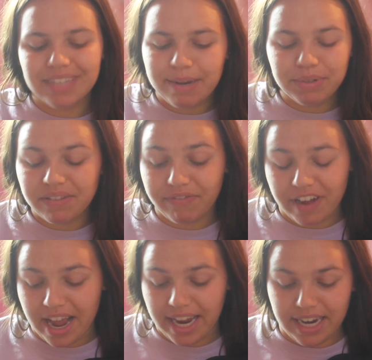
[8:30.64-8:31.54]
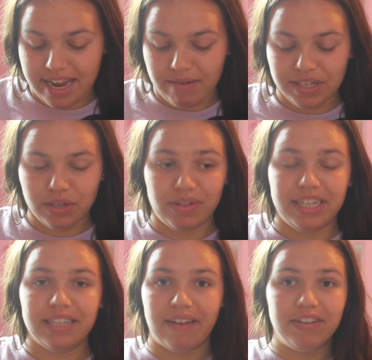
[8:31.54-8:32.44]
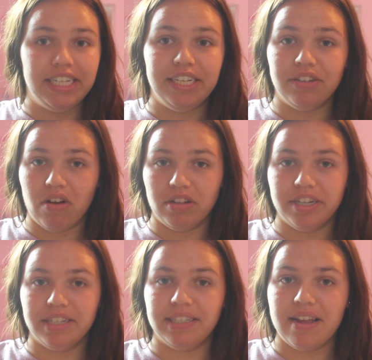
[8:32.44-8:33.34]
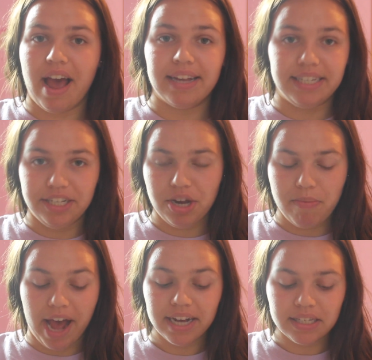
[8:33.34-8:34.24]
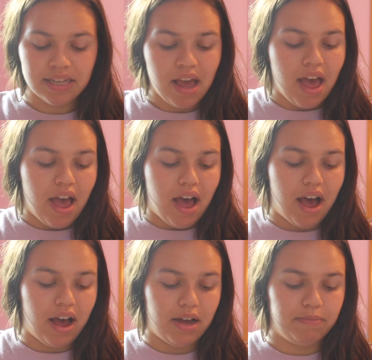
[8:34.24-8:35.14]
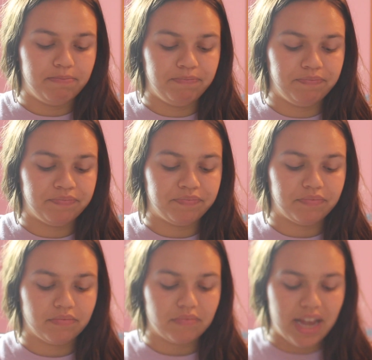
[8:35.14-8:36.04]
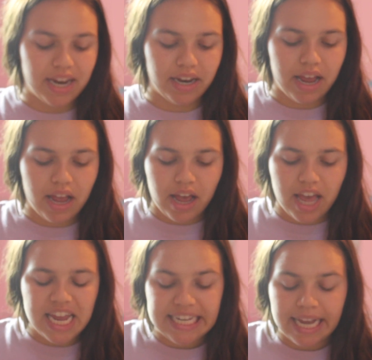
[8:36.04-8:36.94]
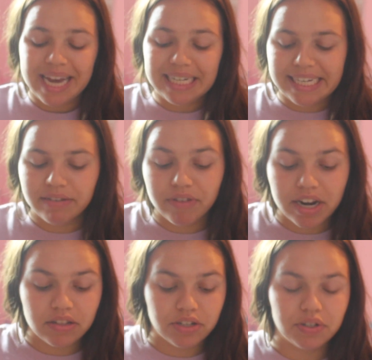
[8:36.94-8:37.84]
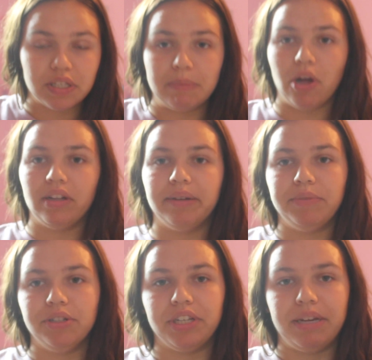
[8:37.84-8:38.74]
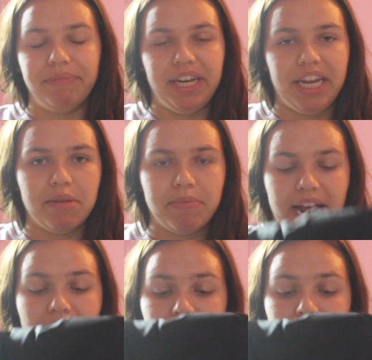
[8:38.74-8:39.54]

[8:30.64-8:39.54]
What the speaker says: it was fine. It was only $17 at TJ Maxx, and it did run a little smaller. I'm usually a medium, but I